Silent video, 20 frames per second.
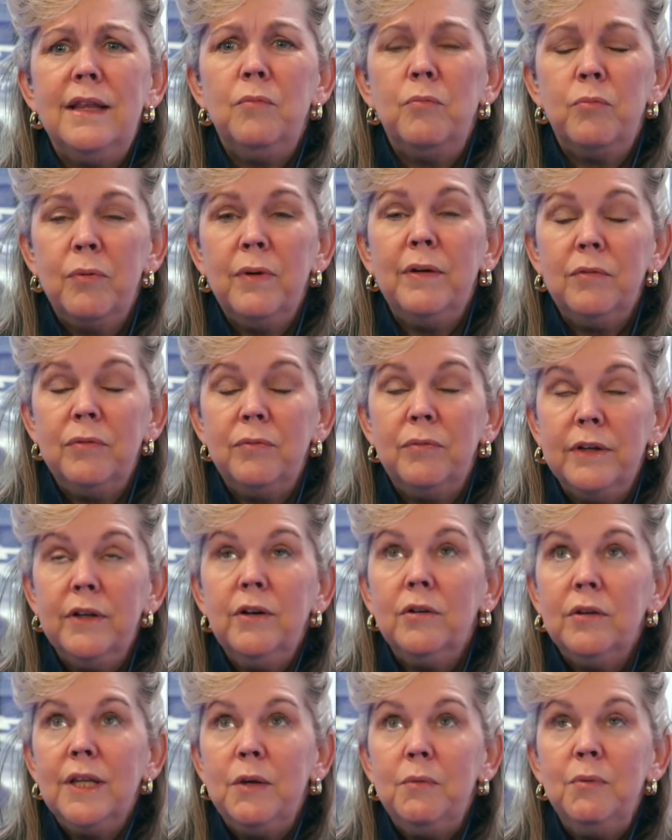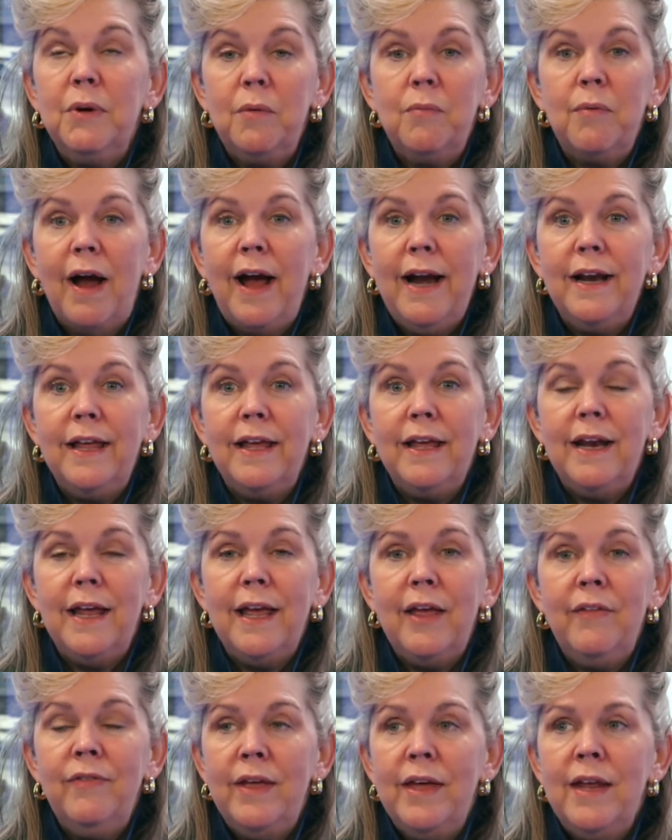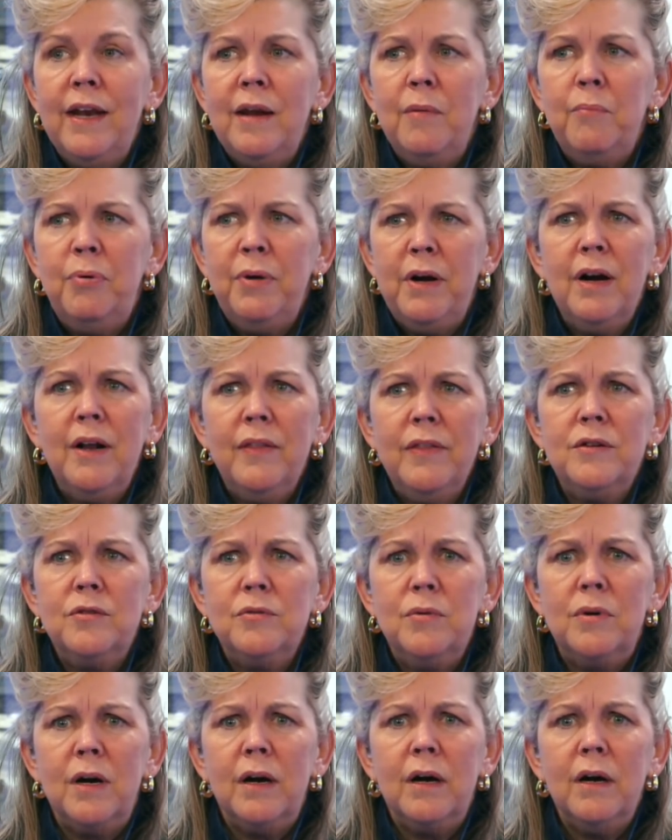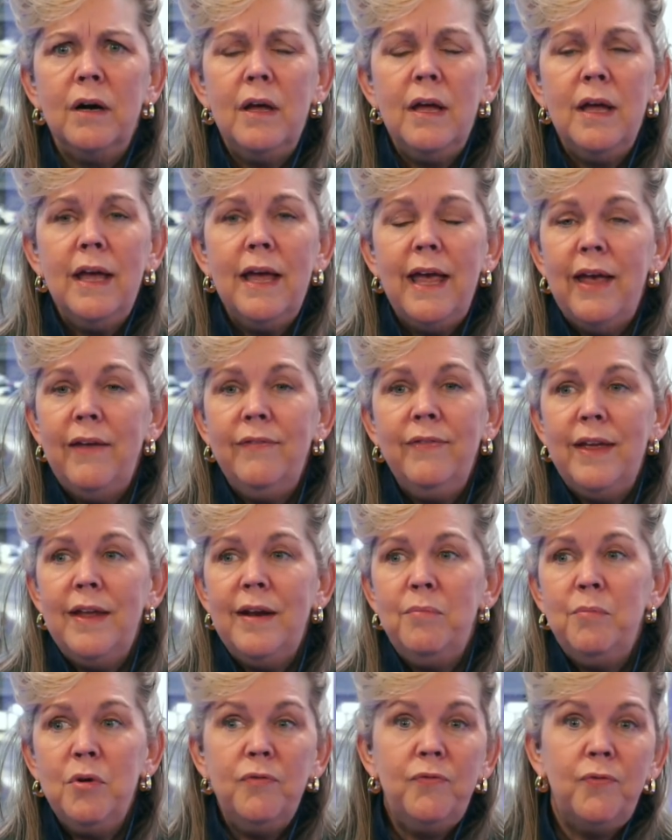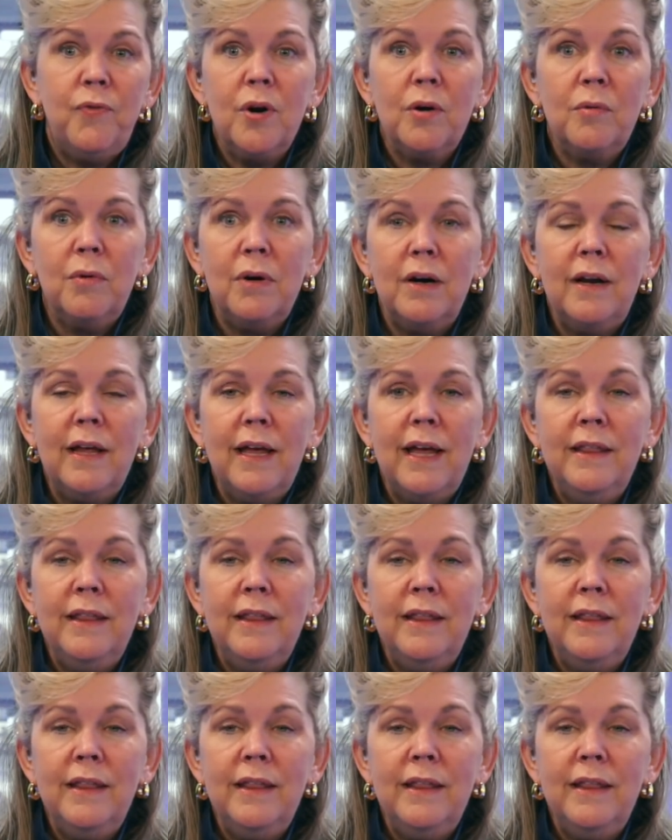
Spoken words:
it and then put it on the door and then move forward.